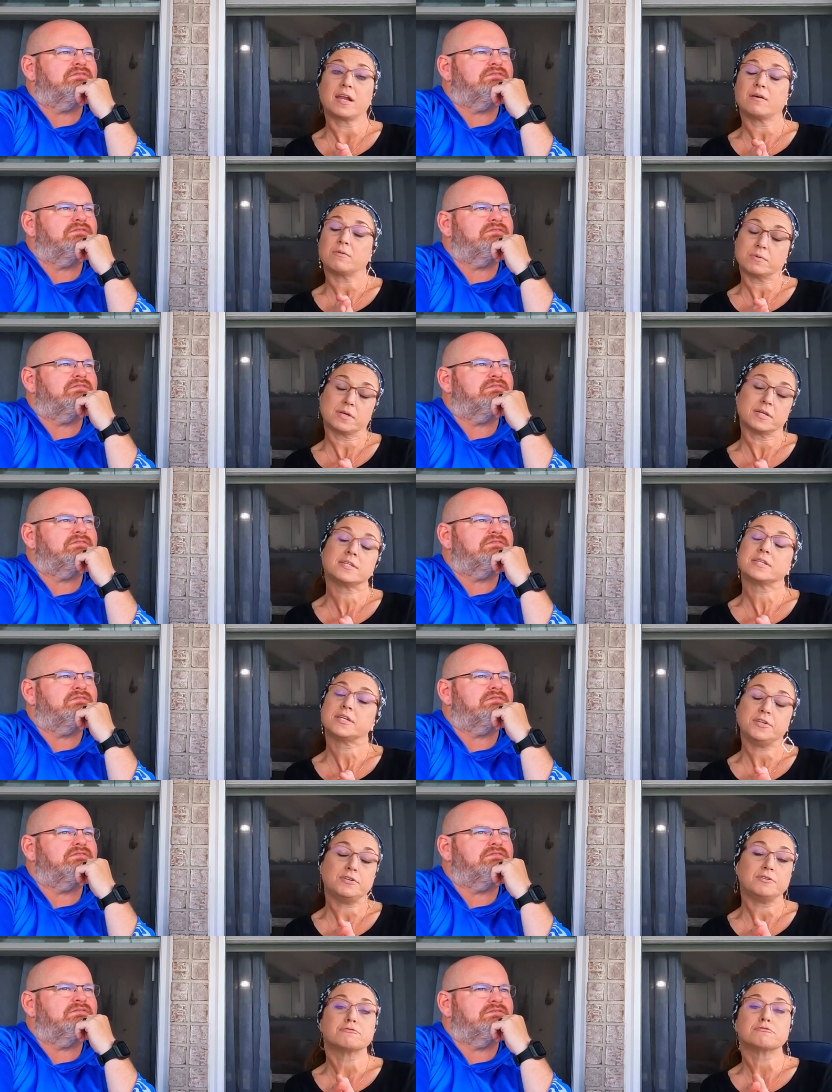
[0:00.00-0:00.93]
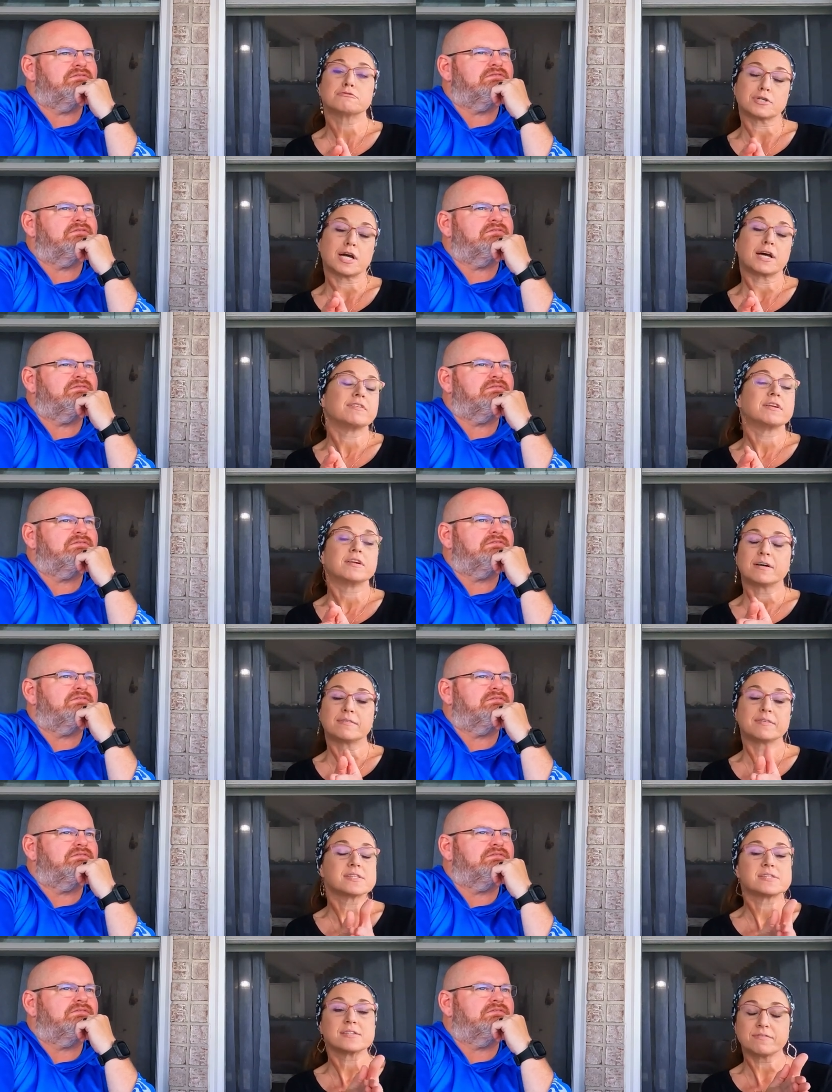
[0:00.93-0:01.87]
Speaker 1: I, don't continue driving,
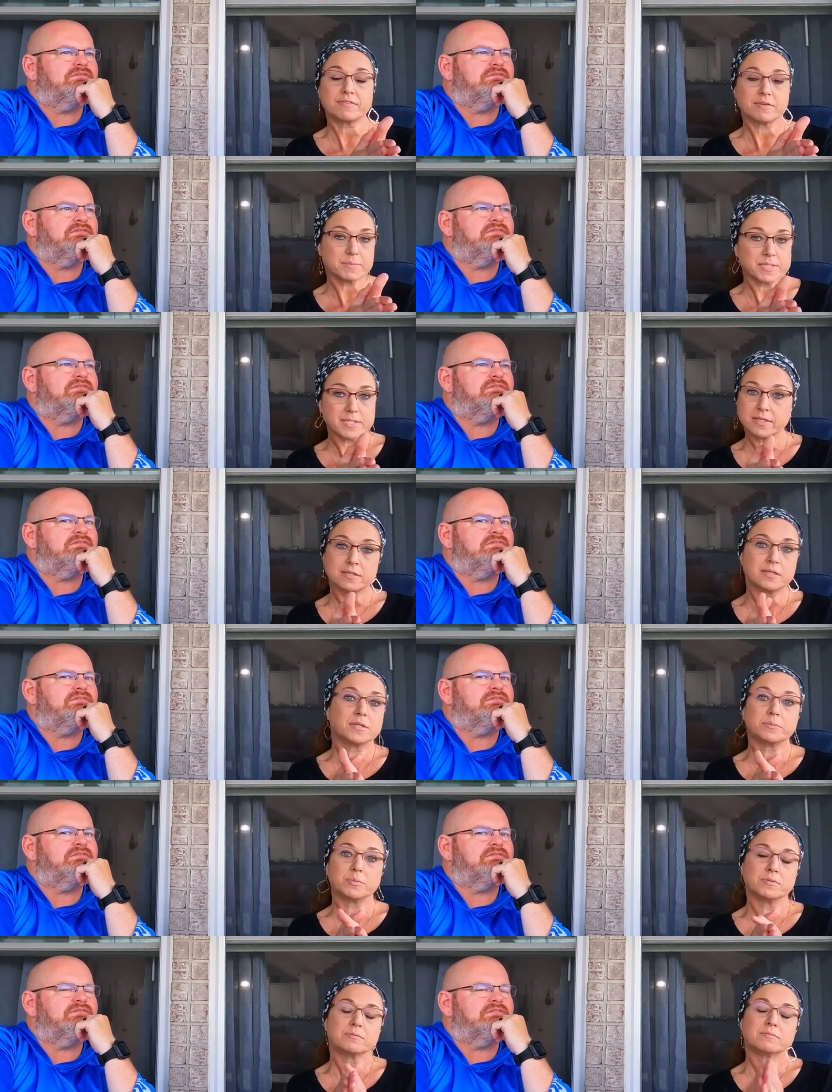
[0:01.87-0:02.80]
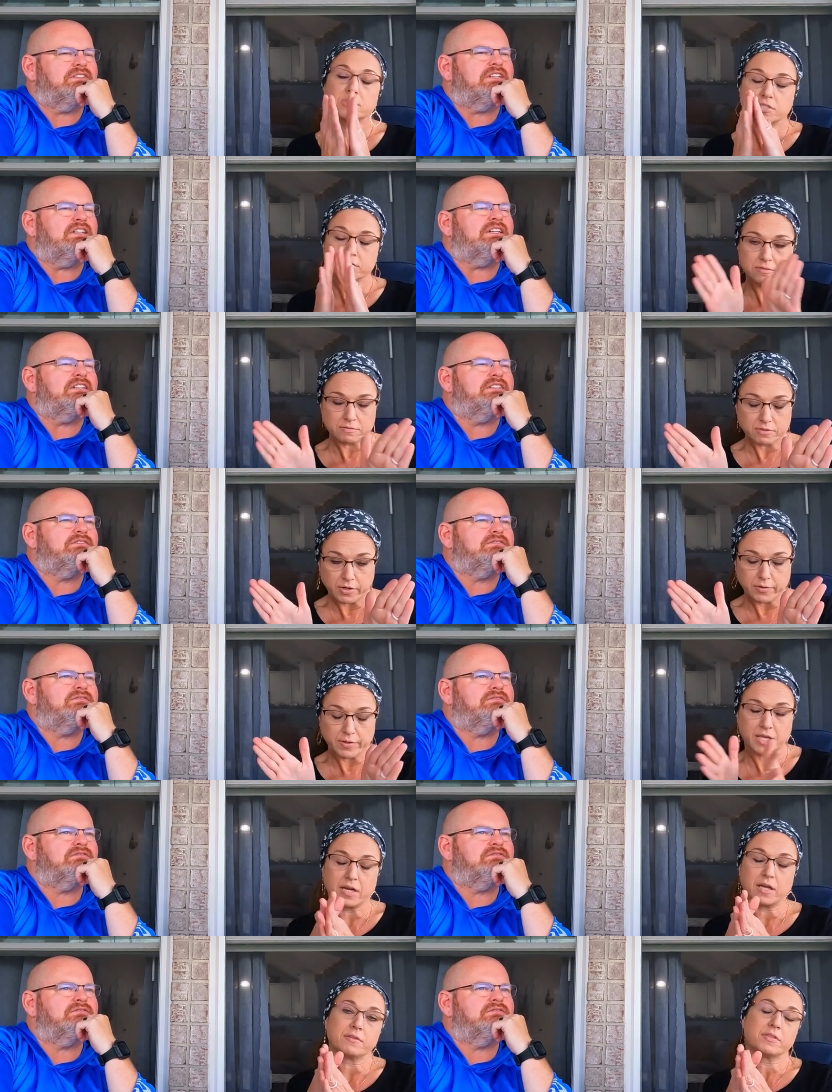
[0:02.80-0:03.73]
obviously, if I'm seeing double. Just throwing
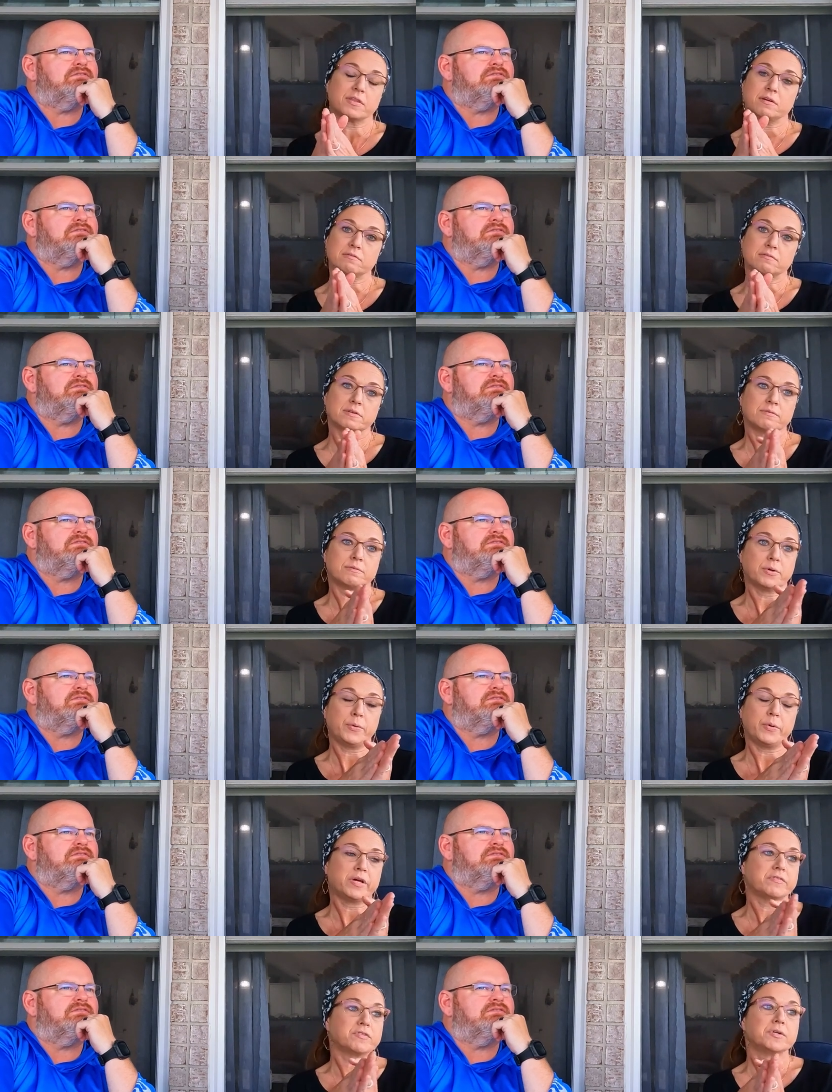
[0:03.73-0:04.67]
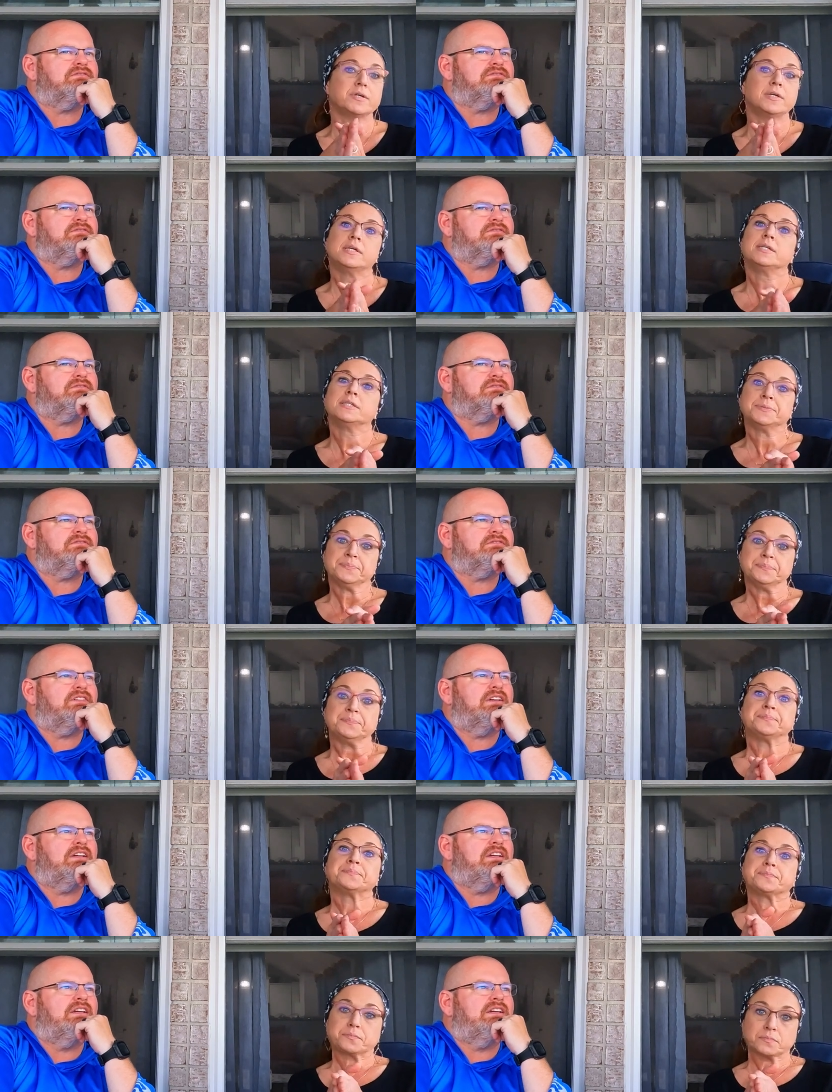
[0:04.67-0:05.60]
that out there for whoever.
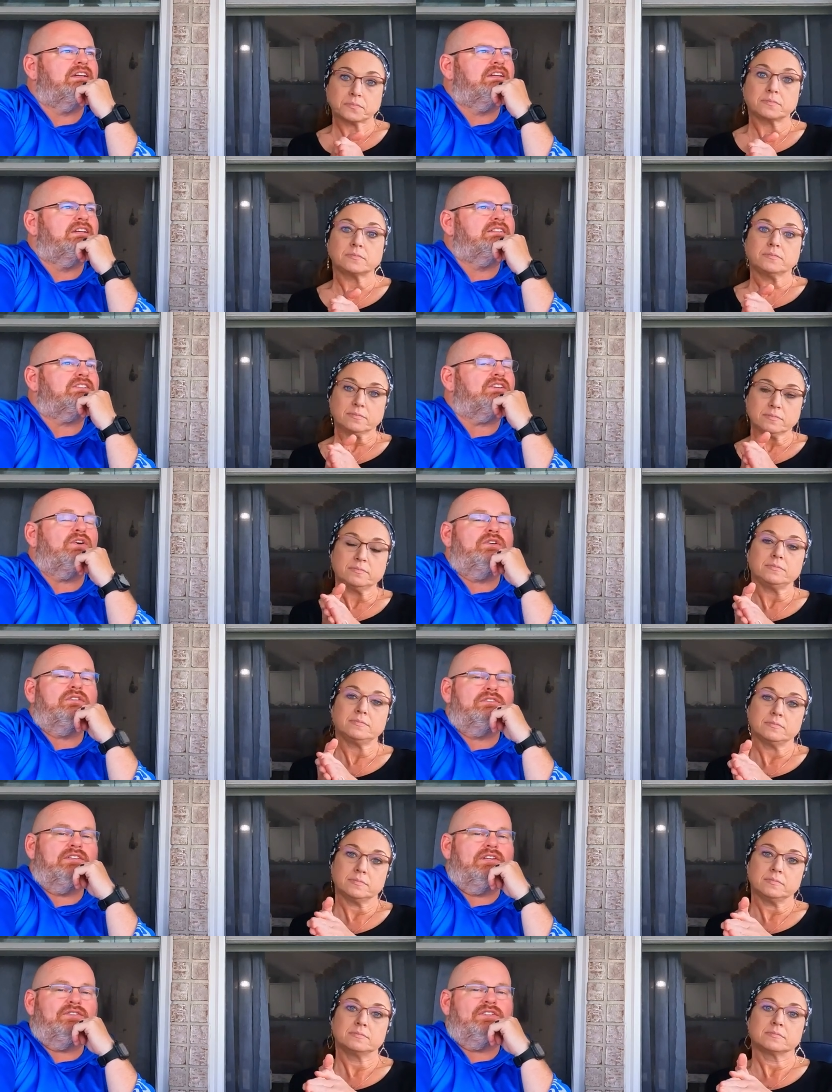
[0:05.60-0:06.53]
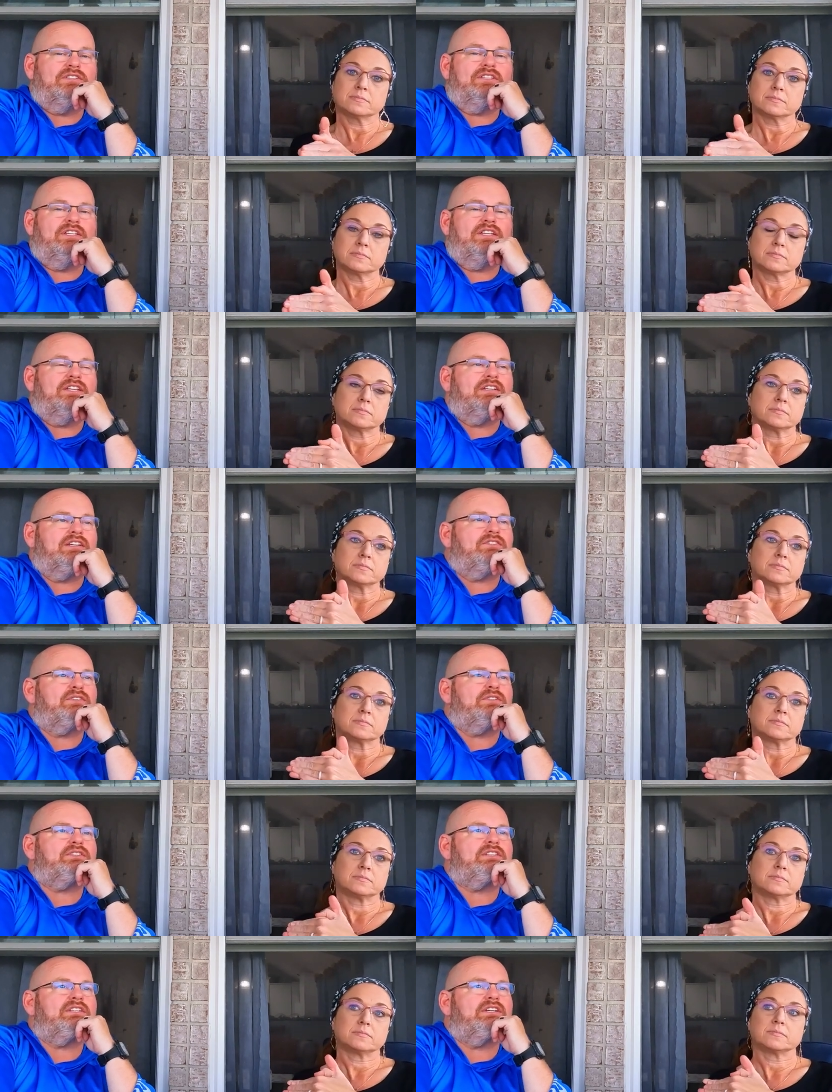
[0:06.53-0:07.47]
Speaker 2: So if you see if you
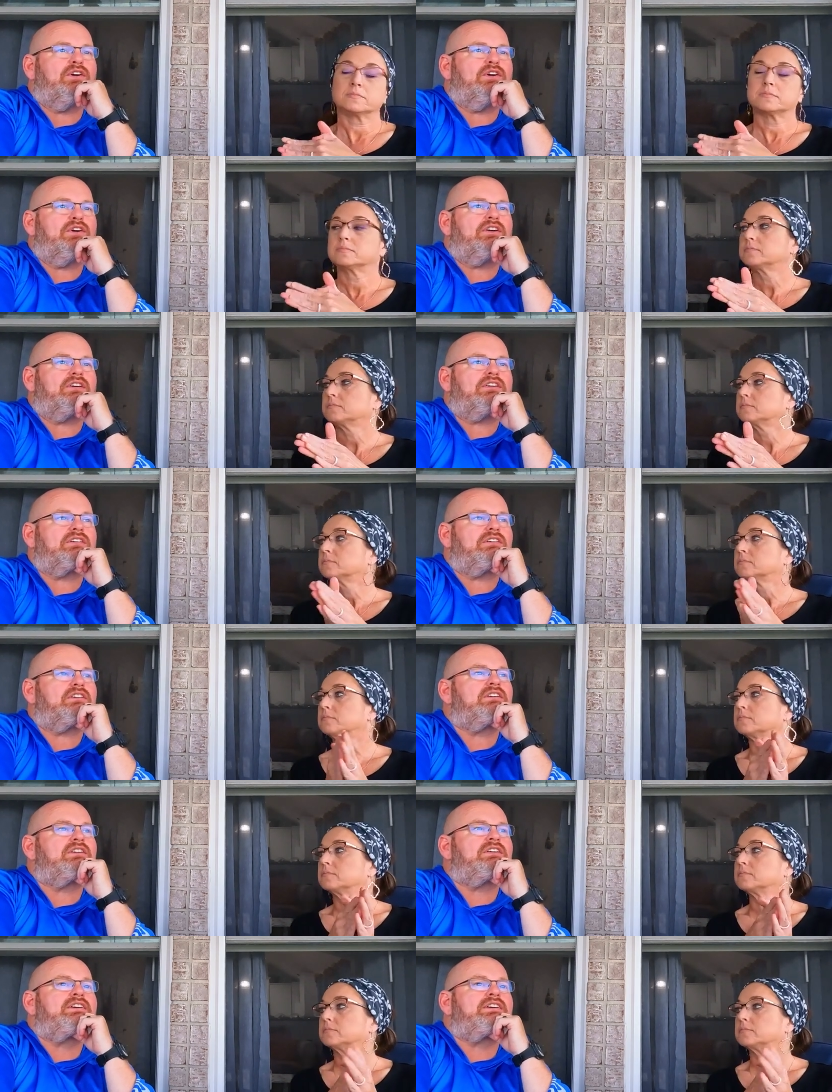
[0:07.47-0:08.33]
see her